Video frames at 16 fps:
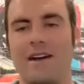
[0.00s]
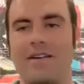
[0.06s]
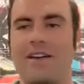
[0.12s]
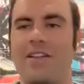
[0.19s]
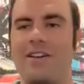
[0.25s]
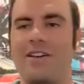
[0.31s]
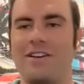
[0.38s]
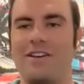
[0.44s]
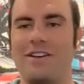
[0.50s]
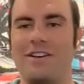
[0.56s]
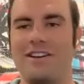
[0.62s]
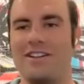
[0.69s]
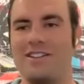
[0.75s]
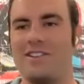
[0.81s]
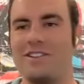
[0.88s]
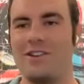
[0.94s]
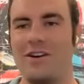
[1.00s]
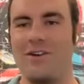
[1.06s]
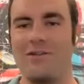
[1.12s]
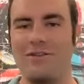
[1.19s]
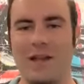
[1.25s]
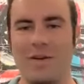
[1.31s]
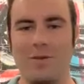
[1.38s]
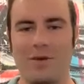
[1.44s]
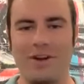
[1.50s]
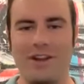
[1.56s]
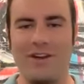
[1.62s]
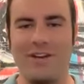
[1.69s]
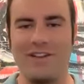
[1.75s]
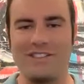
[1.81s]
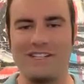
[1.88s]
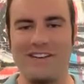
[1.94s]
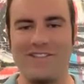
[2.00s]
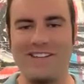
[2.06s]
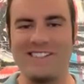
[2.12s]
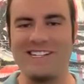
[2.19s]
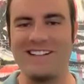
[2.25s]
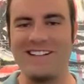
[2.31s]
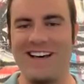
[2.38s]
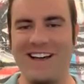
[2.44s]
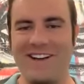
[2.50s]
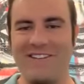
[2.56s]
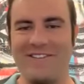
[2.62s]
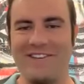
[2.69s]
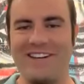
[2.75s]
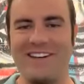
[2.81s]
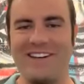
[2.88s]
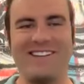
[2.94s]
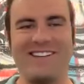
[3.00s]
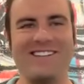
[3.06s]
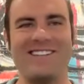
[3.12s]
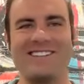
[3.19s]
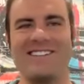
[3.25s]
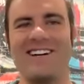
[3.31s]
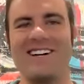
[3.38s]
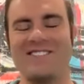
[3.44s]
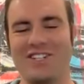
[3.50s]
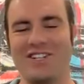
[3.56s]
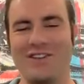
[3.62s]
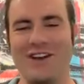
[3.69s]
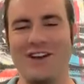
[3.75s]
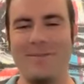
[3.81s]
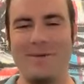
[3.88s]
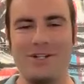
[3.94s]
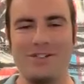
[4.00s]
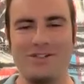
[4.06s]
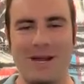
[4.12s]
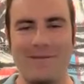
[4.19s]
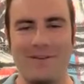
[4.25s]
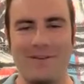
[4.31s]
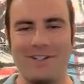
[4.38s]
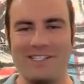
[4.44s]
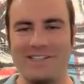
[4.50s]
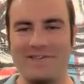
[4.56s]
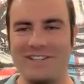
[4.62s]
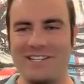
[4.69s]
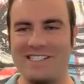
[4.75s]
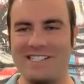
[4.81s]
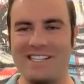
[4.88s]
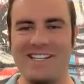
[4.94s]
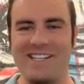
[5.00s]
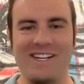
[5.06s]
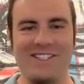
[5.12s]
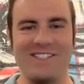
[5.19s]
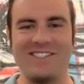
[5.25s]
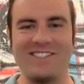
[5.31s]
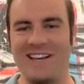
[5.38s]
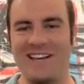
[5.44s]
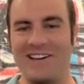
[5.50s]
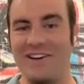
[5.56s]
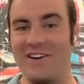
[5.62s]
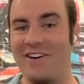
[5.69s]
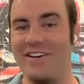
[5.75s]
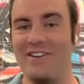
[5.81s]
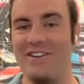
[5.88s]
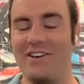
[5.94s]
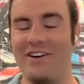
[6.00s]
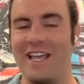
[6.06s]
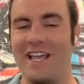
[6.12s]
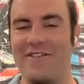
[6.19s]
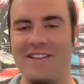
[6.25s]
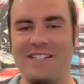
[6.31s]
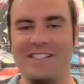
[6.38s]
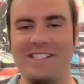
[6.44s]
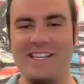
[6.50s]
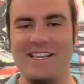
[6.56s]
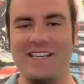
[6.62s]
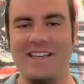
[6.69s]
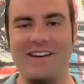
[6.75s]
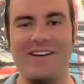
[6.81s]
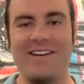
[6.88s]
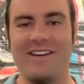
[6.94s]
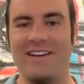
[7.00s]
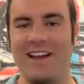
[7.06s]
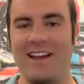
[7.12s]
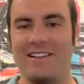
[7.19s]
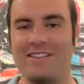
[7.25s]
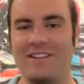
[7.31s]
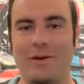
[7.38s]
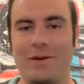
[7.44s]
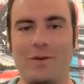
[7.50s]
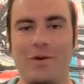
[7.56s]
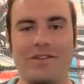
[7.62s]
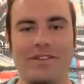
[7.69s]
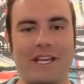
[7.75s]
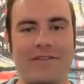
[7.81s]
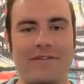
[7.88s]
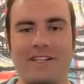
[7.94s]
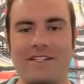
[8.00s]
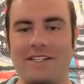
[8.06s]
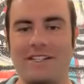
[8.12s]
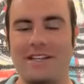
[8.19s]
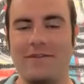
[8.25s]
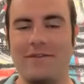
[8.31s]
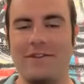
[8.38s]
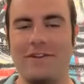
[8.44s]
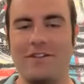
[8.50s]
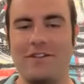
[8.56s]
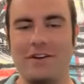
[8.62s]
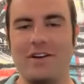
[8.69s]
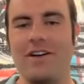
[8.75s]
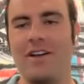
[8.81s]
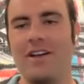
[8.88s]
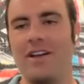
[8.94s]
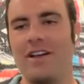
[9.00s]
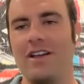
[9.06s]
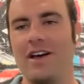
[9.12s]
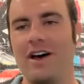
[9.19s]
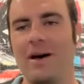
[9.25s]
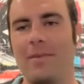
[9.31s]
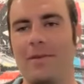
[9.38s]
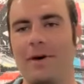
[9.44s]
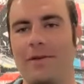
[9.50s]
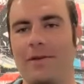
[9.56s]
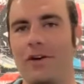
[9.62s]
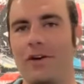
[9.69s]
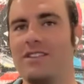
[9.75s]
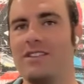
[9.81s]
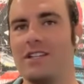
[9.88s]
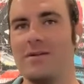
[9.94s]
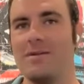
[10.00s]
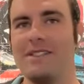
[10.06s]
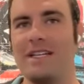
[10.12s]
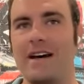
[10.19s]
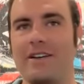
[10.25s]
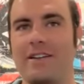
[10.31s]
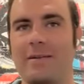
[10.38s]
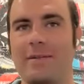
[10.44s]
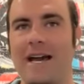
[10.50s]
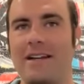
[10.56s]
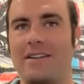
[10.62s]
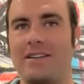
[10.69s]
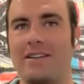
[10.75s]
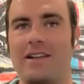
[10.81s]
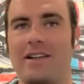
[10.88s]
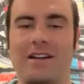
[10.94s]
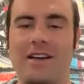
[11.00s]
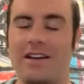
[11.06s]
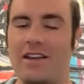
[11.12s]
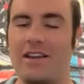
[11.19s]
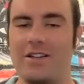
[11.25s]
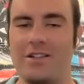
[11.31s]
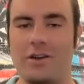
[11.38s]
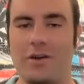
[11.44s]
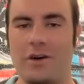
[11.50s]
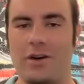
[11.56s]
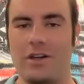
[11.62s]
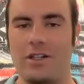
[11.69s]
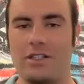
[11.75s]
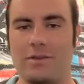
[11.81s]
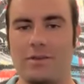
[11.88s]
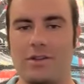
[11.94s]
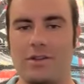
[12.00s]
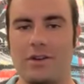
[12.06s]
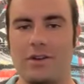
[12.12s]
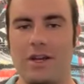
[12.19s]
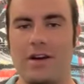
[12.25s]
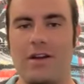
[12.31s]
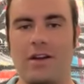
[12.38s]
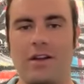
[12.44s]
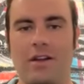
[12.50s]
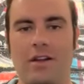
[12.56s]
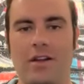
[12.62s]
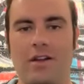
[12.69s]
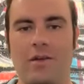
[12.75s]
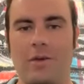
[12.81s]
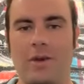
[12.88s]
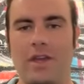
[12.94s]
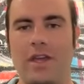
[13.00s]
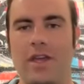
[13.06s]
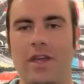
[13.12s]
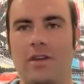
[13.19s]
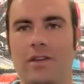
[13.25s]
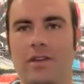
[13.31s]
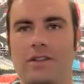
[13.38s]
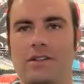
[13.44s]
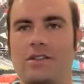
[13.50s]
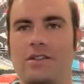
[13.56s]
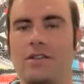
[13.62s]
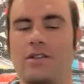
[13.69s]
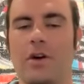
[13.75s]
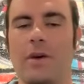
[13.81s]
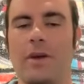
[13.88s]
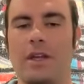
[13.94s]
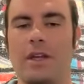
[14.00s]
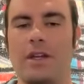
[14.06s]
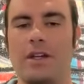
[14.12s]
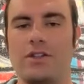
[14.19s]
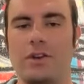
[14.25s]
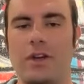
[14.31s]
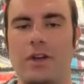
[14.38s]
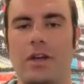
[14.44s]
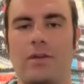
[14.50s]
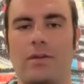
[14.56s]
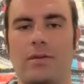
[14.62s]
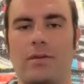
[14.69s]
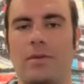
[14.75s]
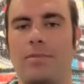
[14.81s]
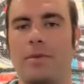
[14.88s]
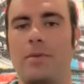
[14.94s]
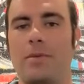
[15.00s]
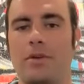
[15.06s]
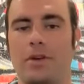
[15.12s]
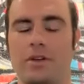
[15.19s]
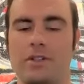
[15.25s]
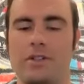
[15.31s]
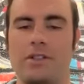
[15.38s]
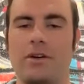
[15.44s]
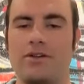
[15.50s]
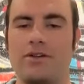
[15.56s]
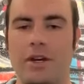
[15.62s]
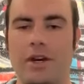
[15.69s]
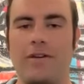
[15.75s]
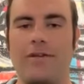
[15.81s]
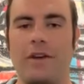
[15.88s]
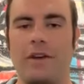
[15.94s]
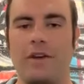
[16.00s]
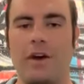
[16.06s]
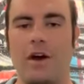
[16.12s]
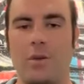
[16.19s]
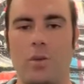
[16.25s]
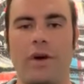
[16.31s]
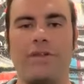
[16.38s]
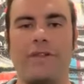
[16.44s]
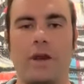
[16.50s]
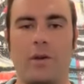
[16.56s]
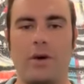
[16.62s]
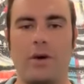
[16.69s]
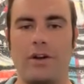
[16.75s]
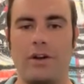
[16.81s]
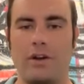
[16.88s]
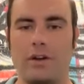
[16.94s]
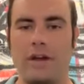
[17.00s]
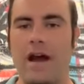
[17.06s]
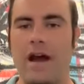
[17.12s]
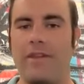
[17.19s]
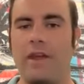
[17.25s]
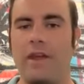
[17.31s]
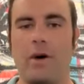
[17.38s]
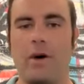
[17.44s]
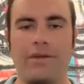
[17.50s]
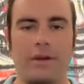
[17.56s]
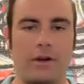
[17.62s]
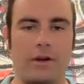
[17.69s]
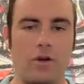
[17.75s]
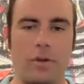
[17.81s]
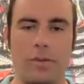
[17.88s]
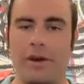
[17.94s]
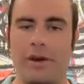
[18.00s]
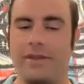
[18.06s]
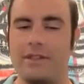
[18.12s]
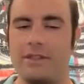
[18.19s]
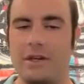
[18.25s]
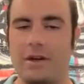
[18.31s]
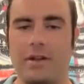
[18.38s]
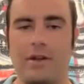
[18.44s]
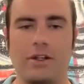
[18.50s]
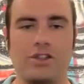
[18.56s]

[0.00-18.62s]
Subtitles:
Not looking to start a flame war here. There's obviously a lot of discussion around bootstrap versus VC. I should say I don't hate VC and not necessarily won't take VC in the future. But for us, it comes down to back to like dedication to our customers, right? This is a growing industry. People are still trying to figure out what they want to do, how they want to incorporate this into their